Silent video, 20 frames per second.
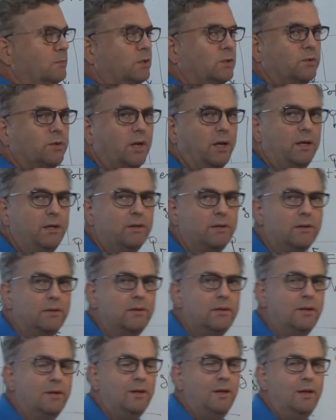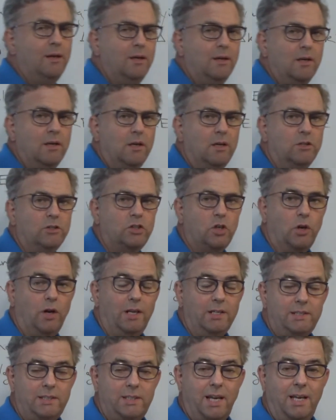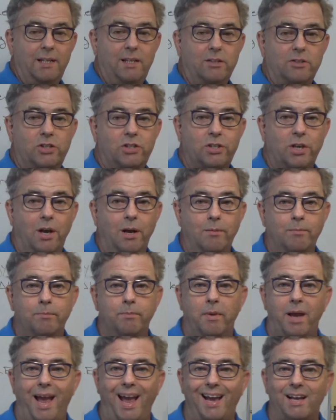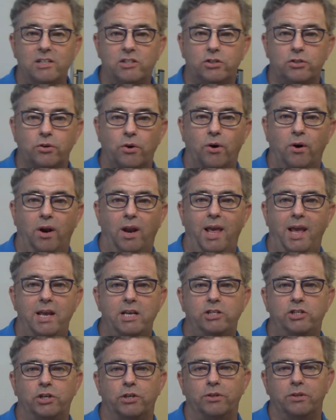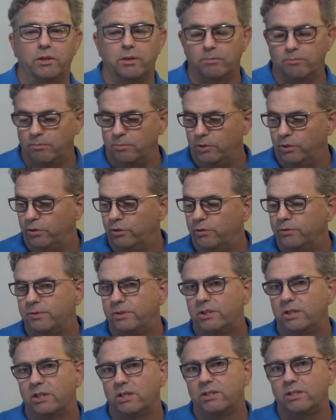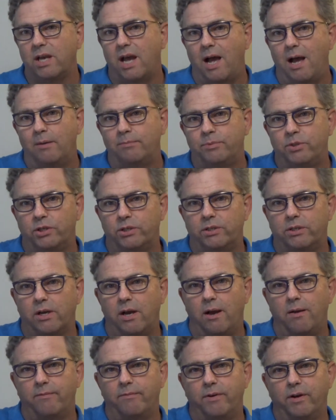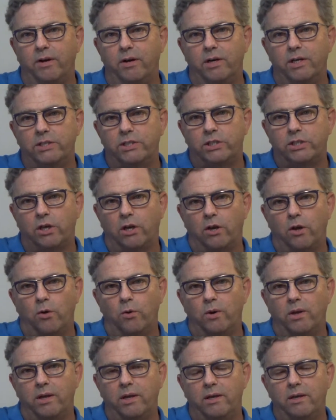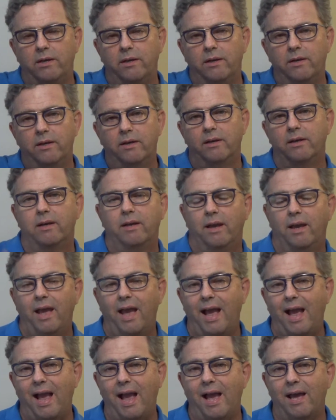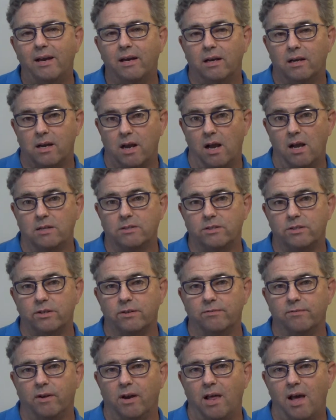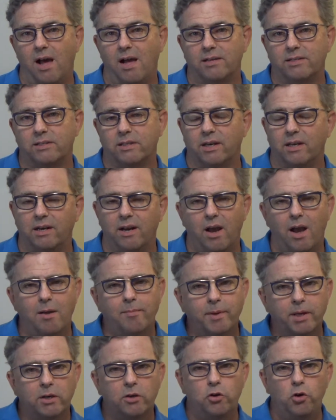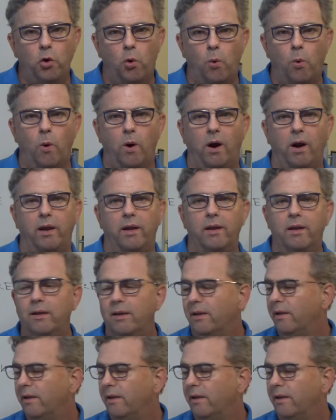Okay. So let's say there's some external agent that moves this object up very slowly at a constant velocity. Now I'm ignoring